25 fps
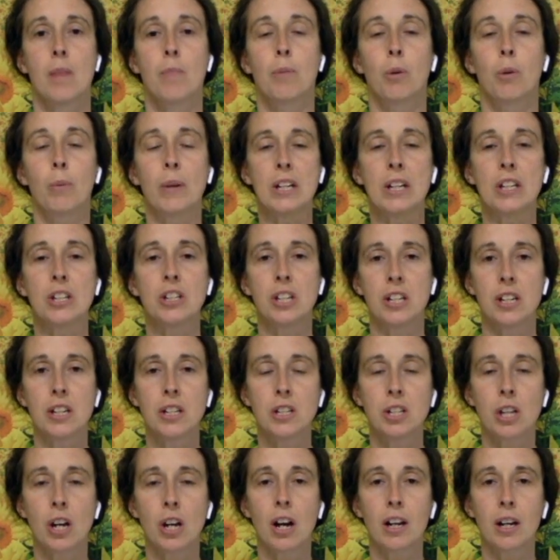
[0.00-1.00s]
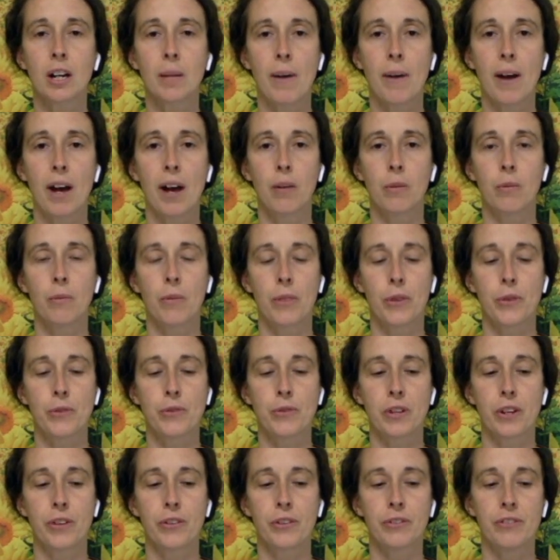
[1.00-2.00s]
But we did talk about with those
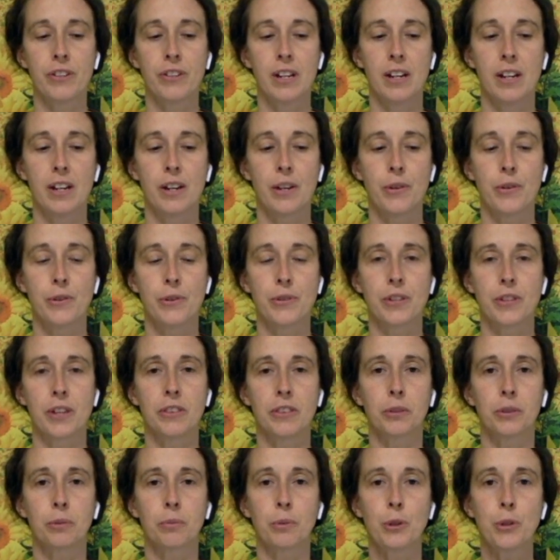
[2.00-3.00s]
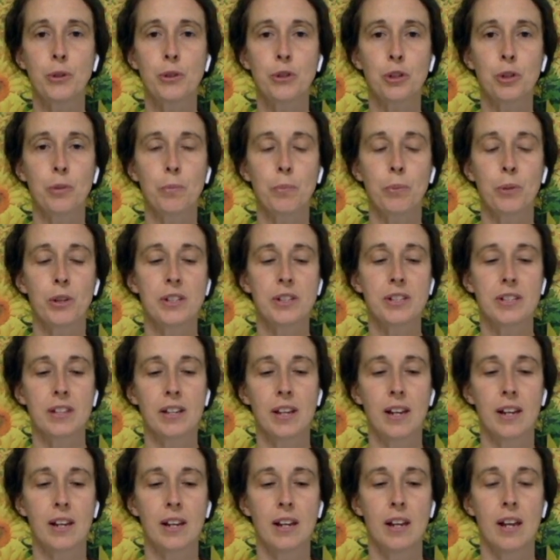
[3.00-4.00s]
other videos that the rooster puts
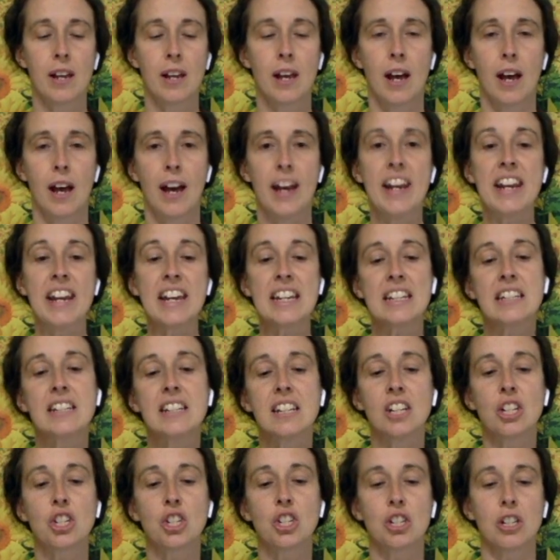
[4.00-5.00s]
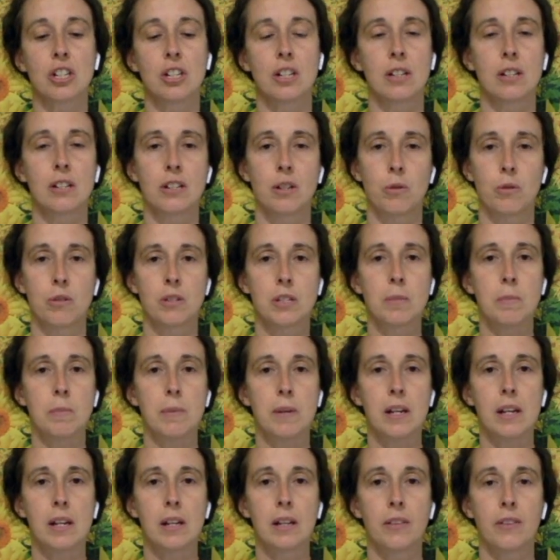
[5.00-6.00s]
in an addition, so to
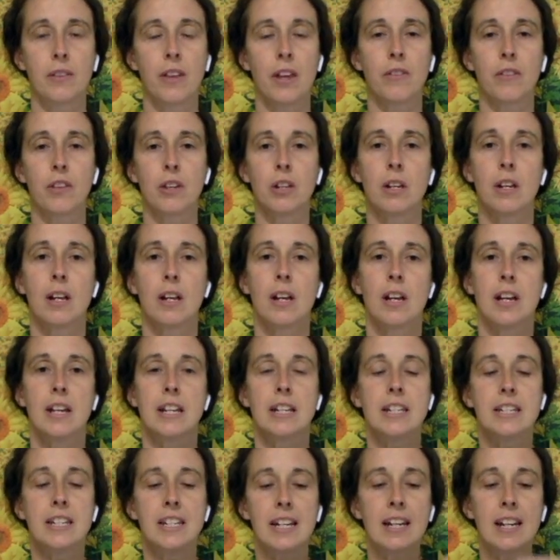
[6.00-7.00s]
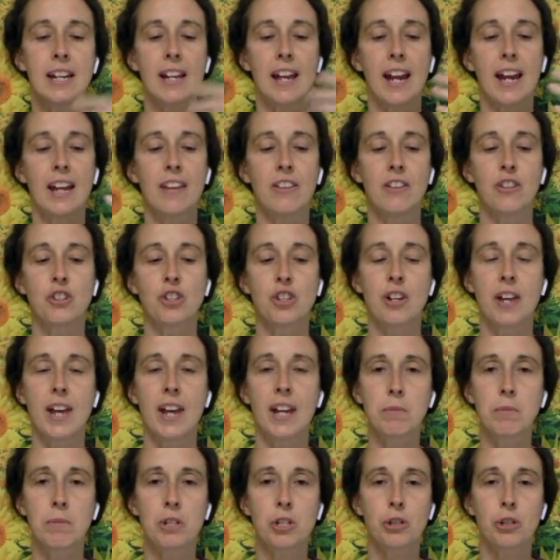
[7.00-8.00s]
speak, that the DNA, the
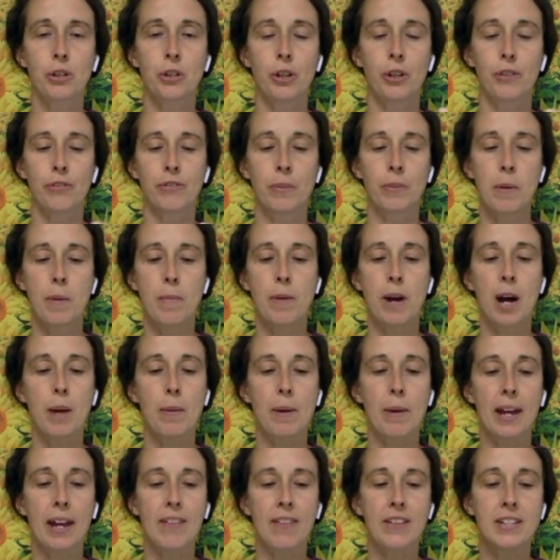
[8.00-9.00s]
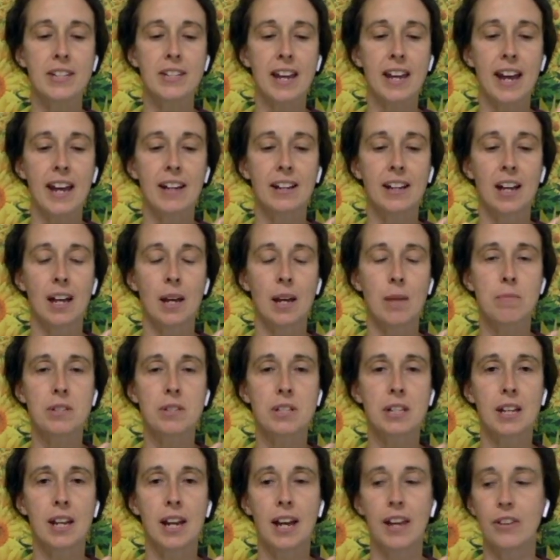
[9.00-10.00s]
genetic material from the mom and the dad comes
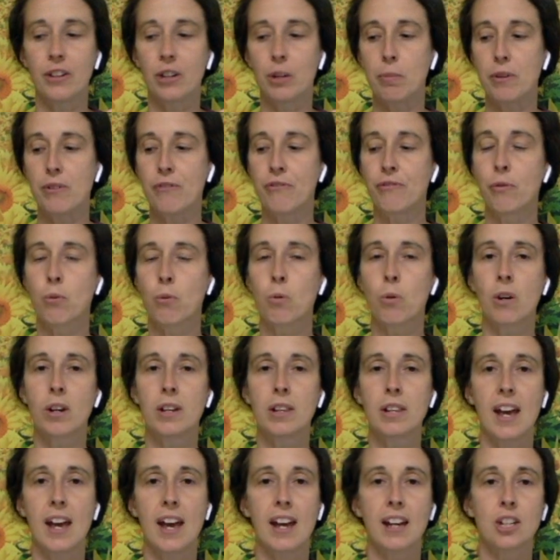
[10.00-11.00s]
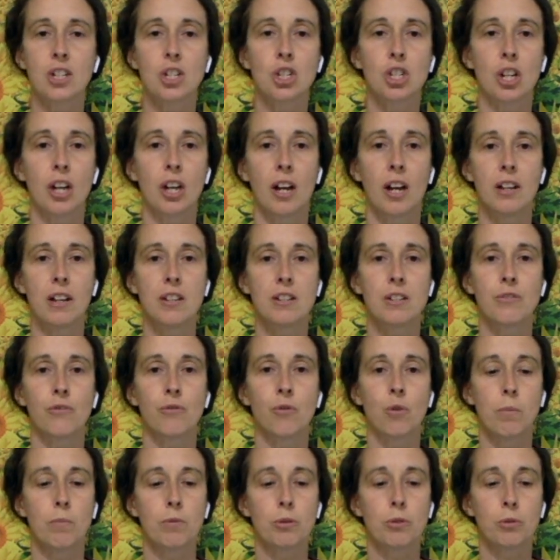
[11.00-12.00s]
together before the eggshell is
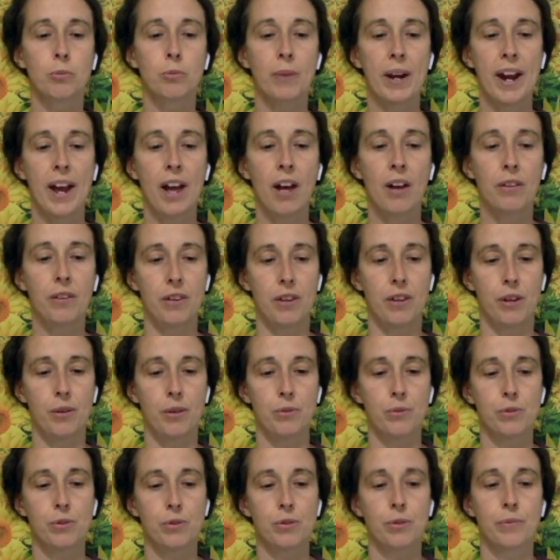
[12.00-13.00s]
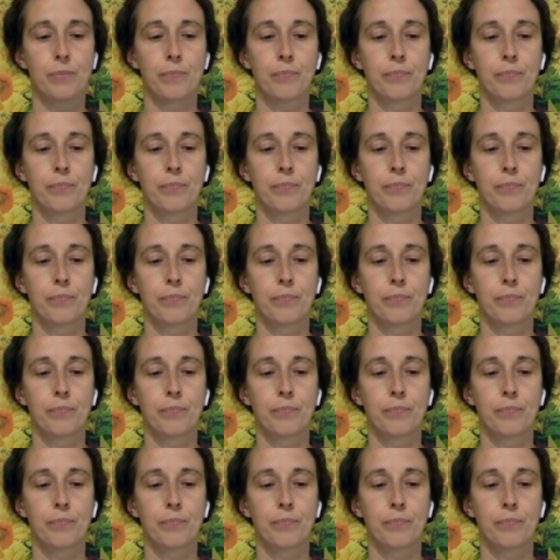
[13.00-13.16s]
formed around those.